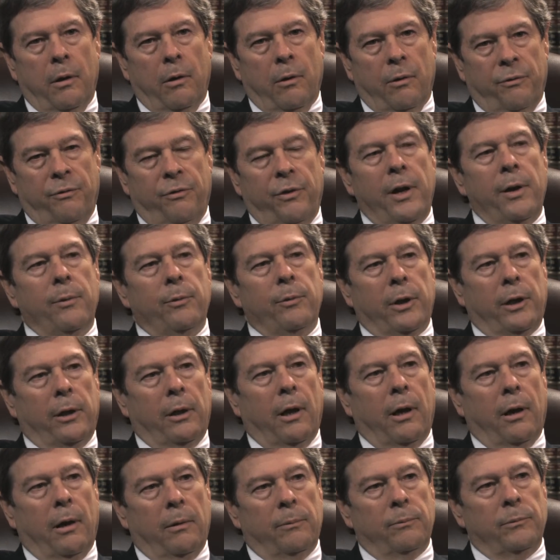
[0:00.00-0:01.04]
are family
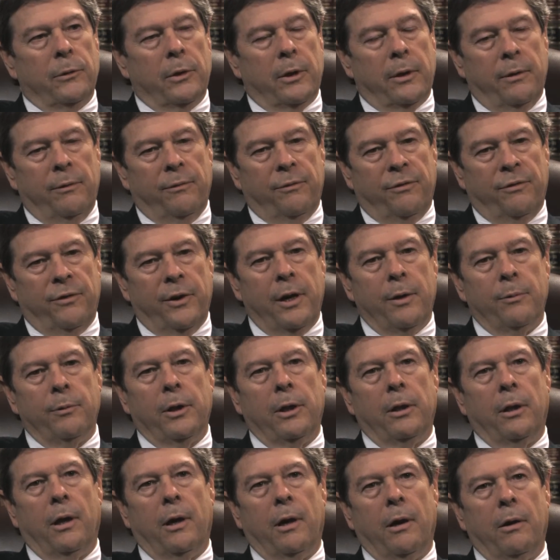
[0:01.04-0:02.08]
law, and family
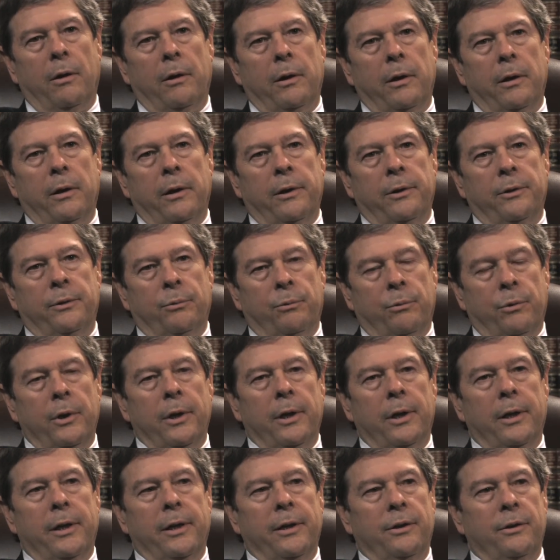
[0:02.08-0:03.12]
law is
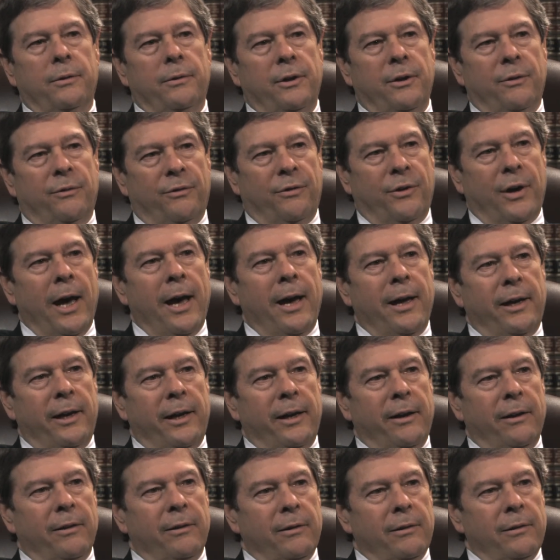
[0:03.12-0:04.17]
really
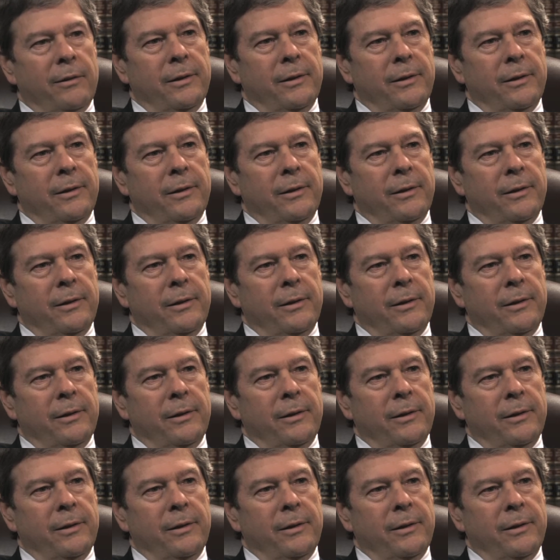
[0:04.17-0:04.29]
dividing